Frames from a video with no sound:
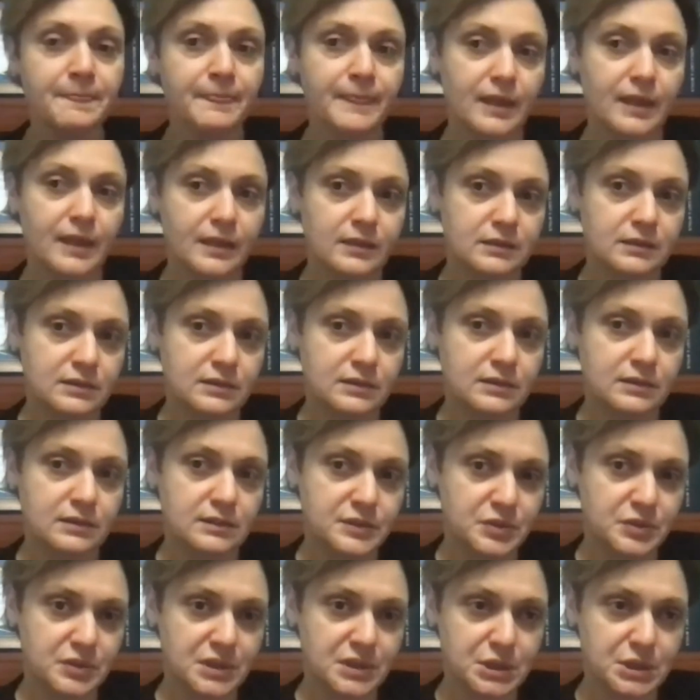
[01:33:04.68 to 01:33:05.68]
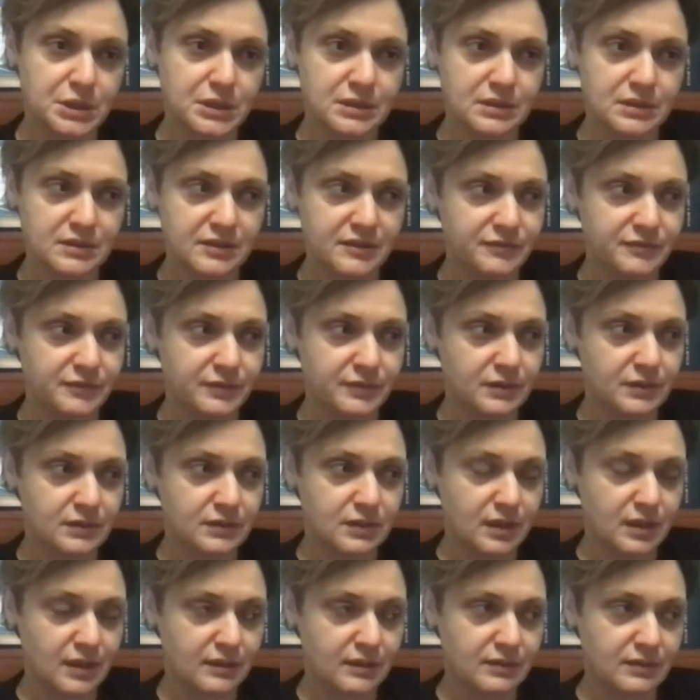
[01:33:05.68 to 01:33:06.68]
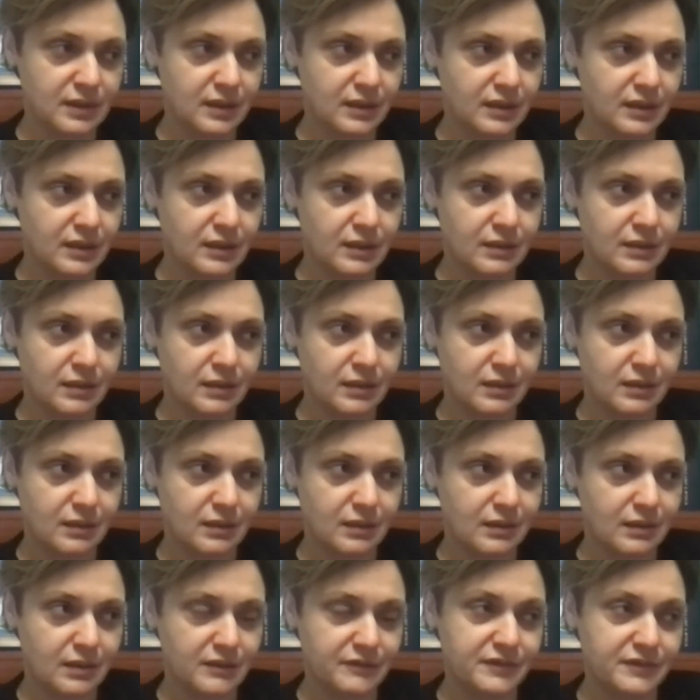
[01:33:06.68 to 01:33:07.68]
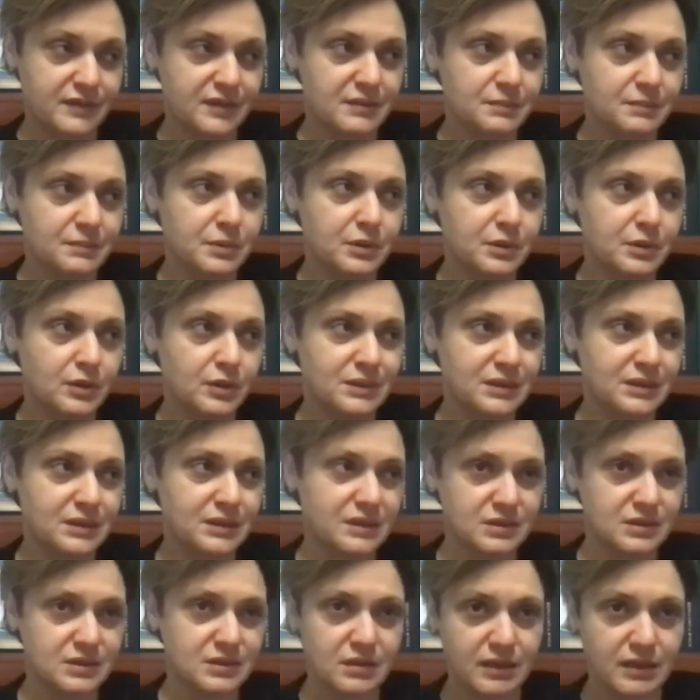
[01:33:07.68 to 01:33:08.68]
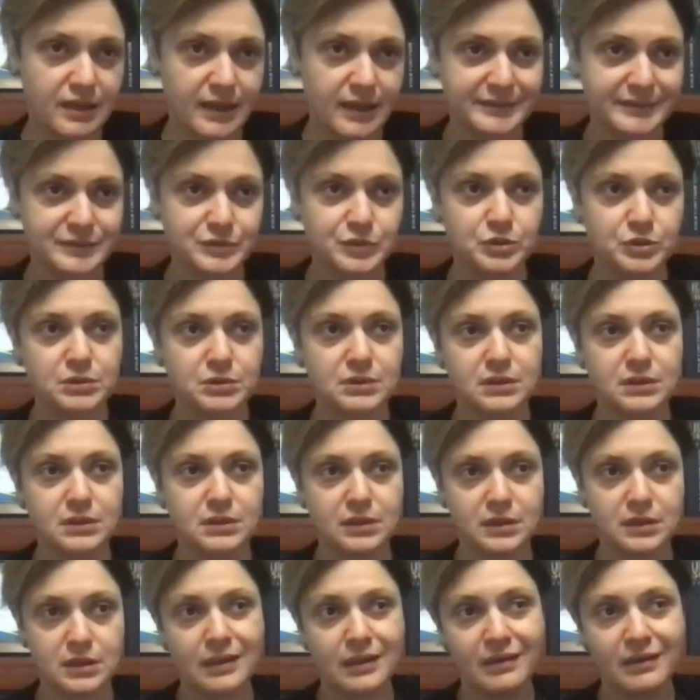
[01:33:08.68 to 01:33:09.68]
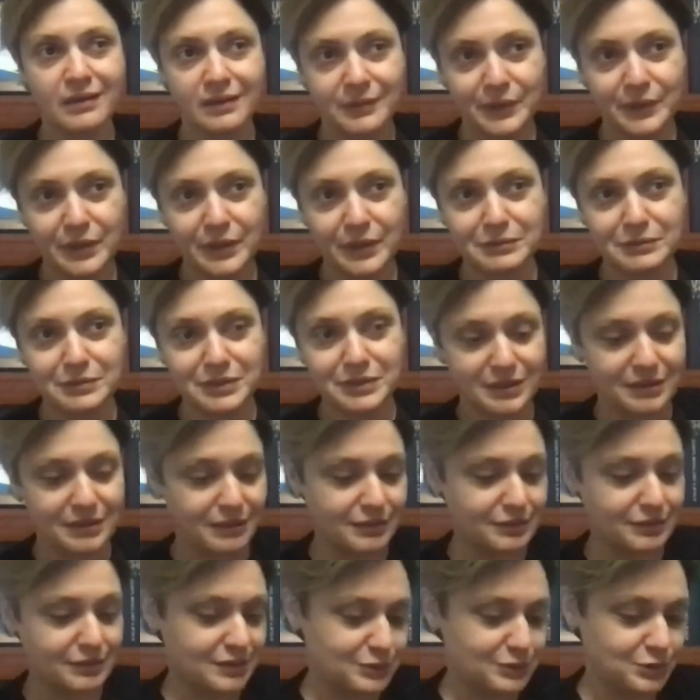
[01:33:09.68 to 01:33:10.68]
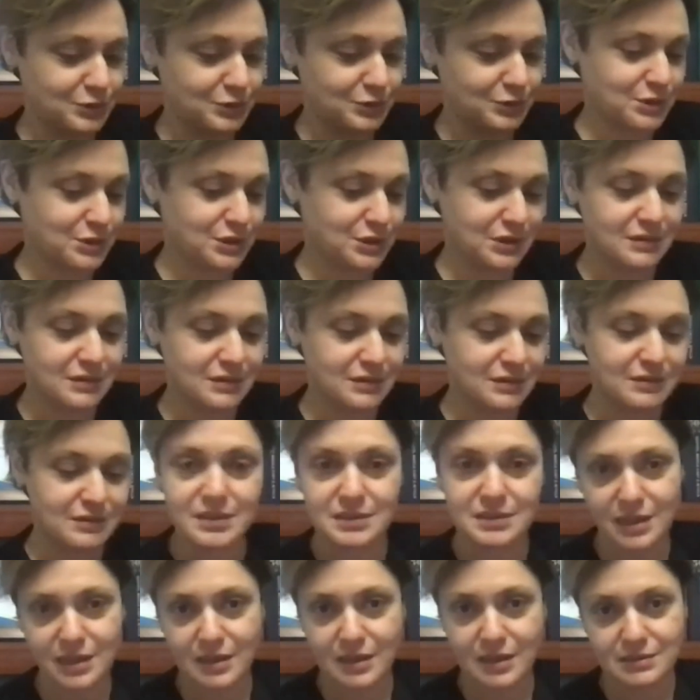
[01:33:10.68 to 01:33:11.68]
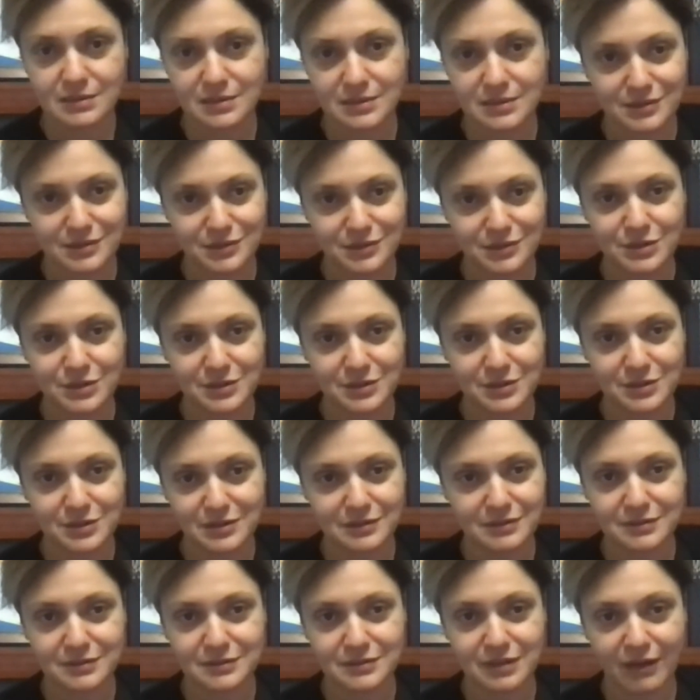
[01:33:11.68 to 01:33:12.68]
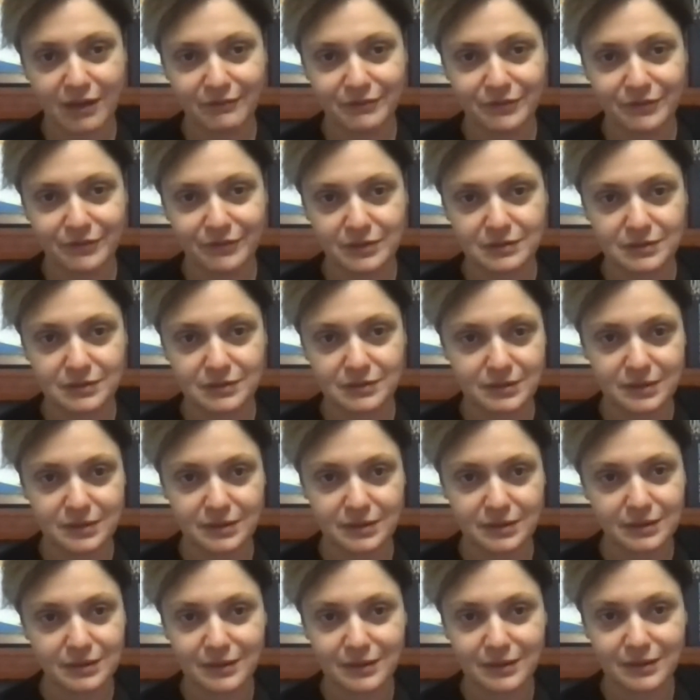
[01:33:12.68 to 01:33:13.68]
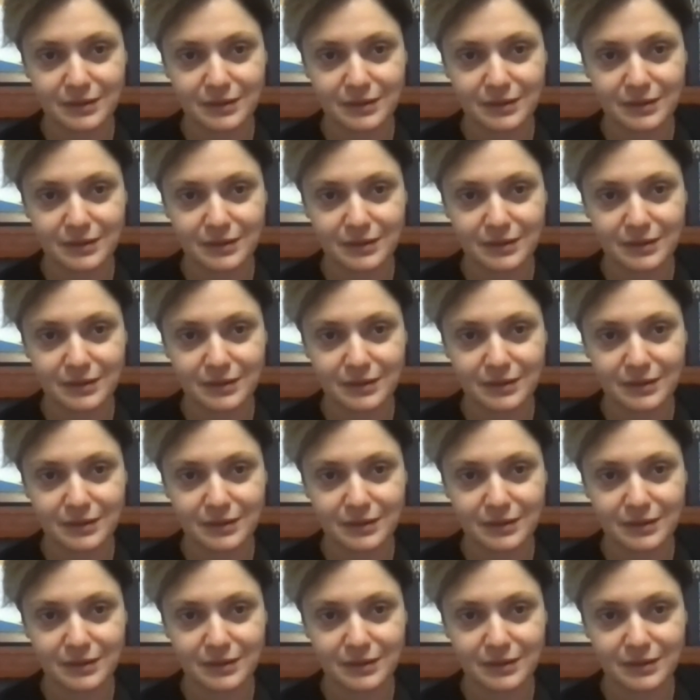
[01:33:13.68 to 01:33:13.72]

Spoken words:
and the situation is different than the if the employment is not actually carried out in Georgia. In this case, just definitely